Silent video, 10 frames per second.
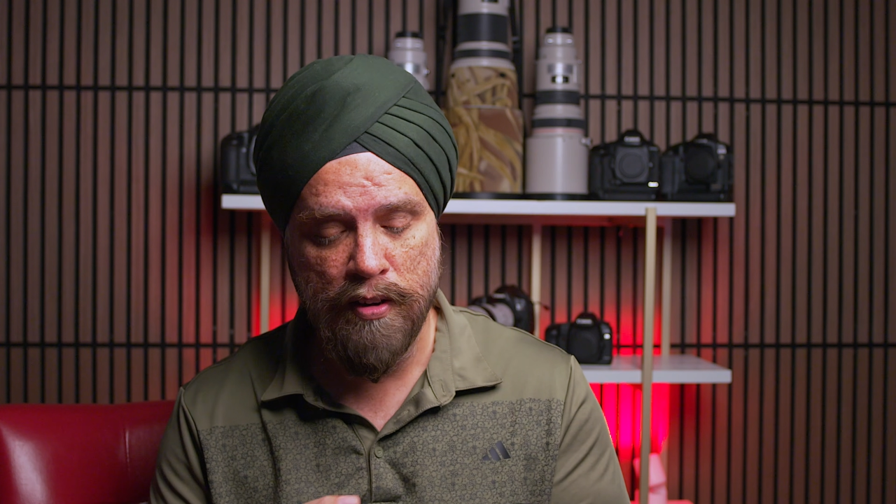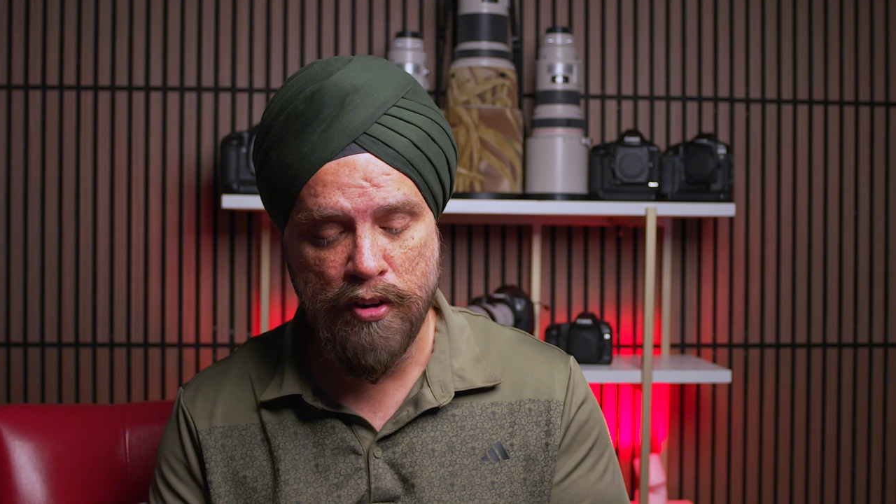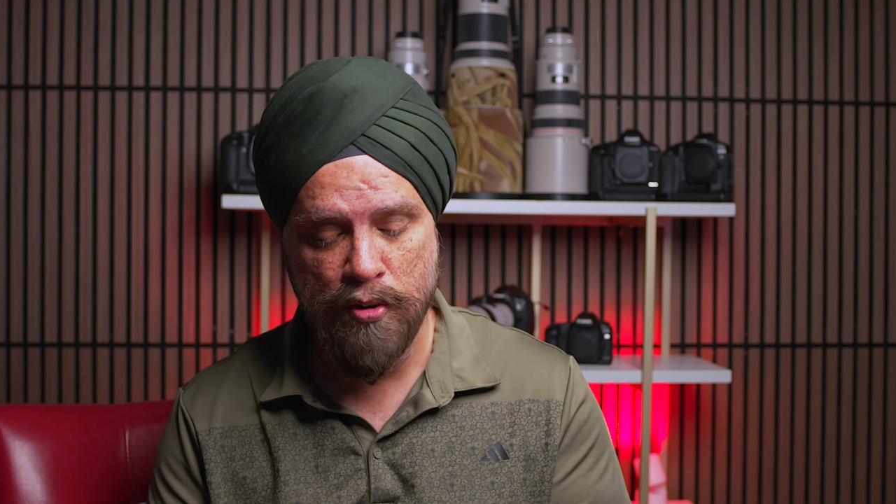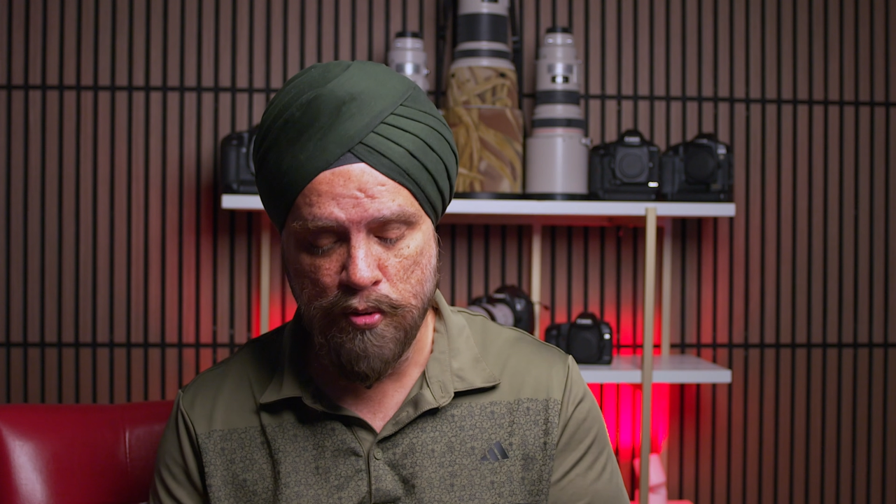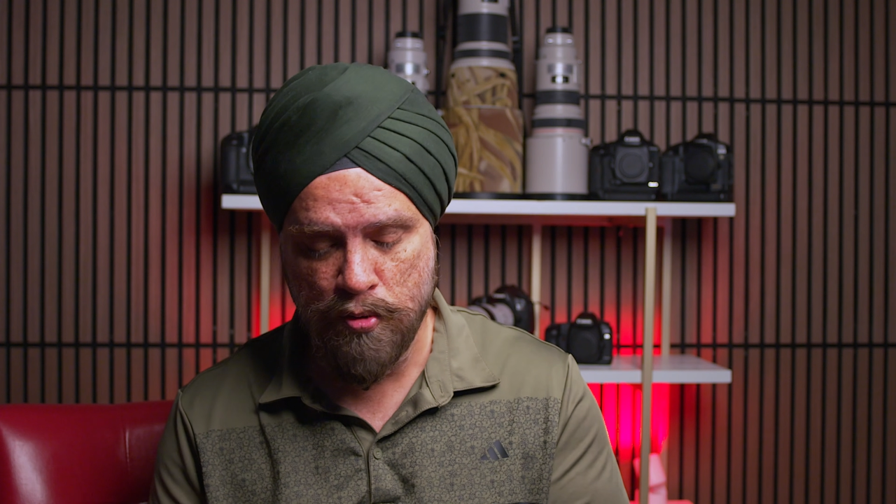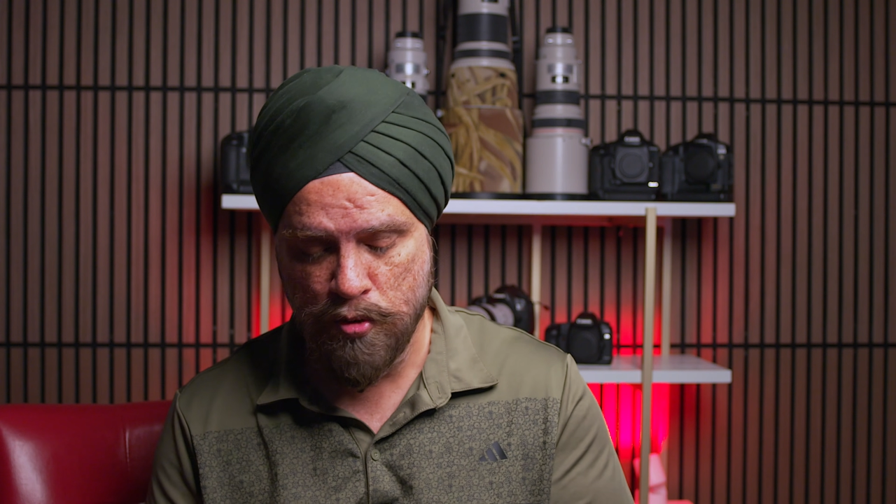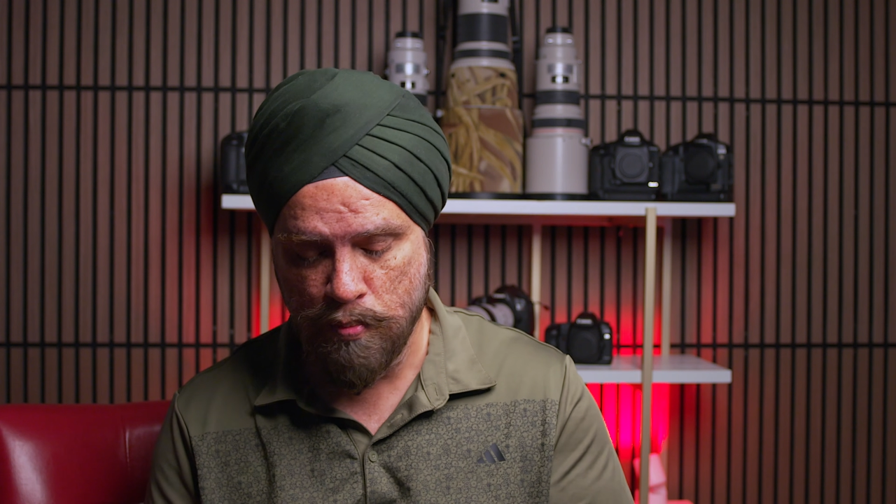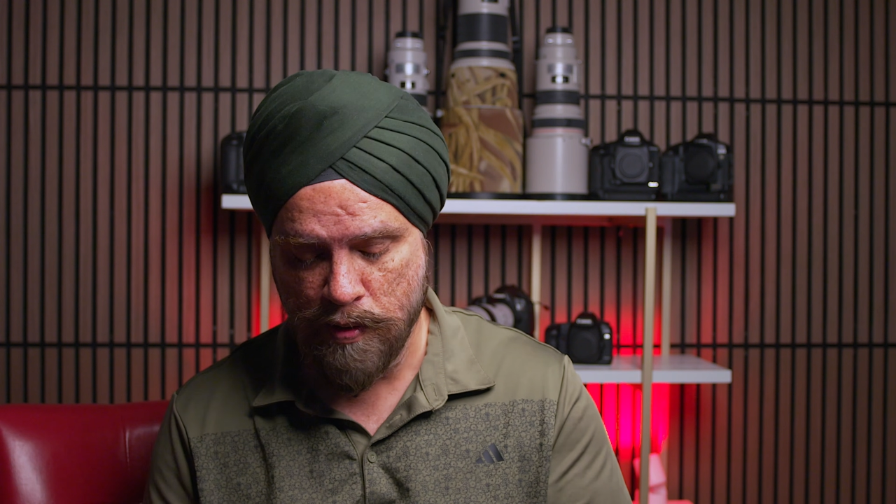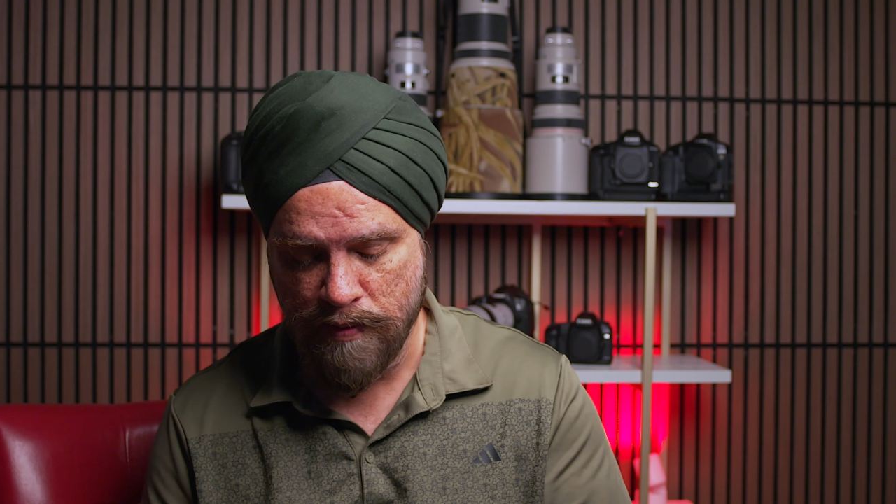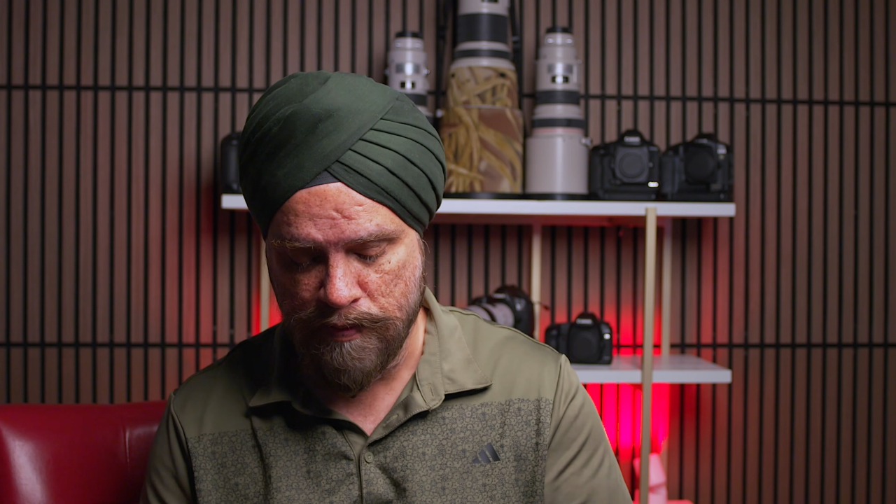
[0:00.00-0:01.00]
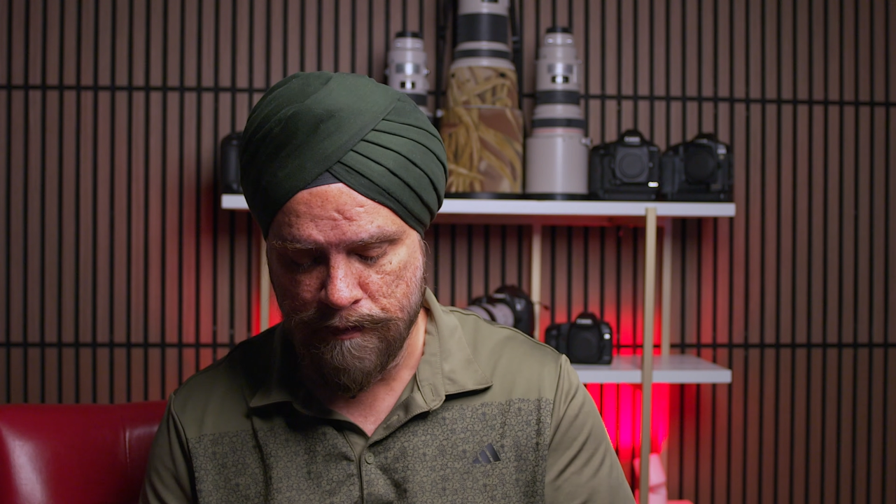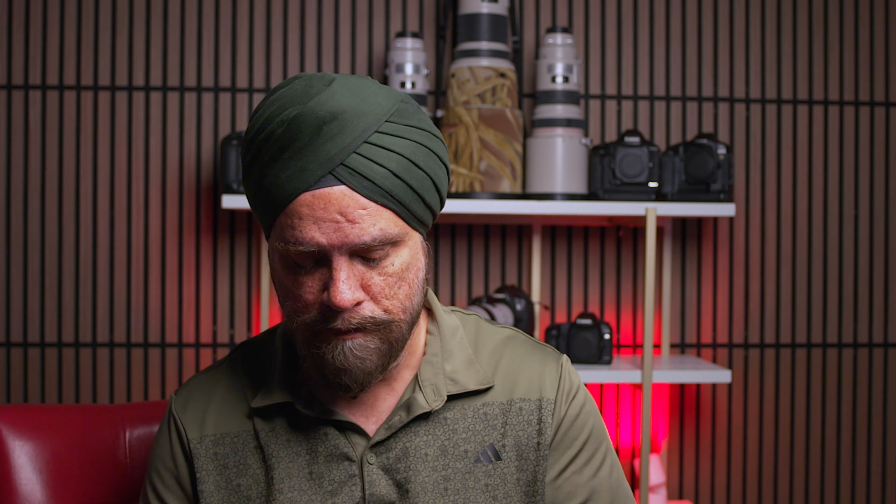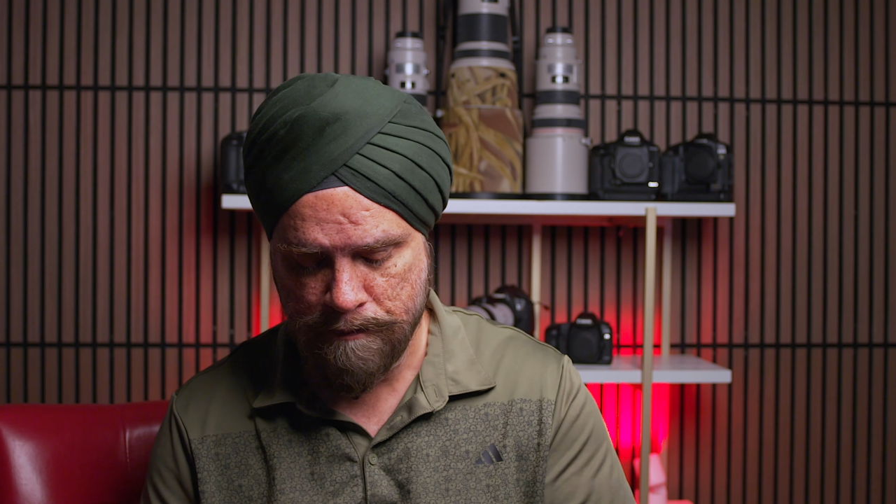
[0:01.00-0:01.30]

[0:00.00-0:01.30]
used, whatever.